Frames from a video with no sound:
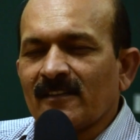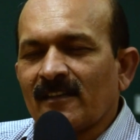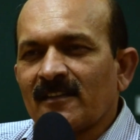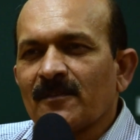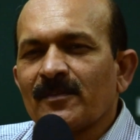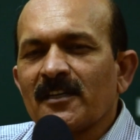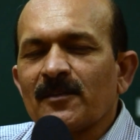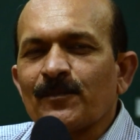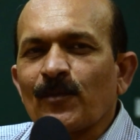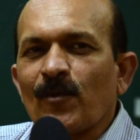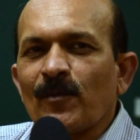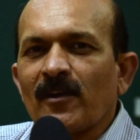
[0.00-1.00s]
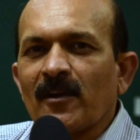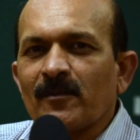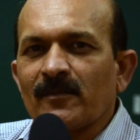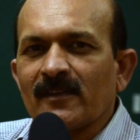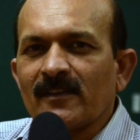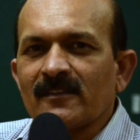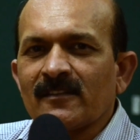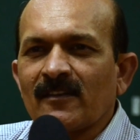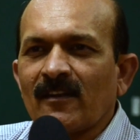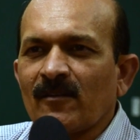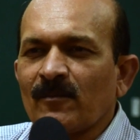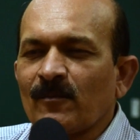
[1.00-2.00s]
the definite problem is
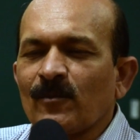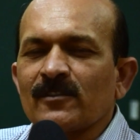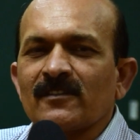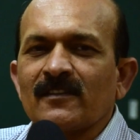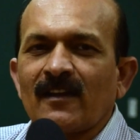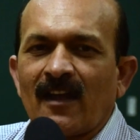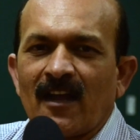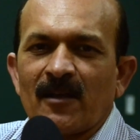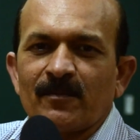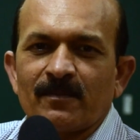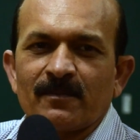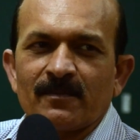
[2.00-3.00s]
almost half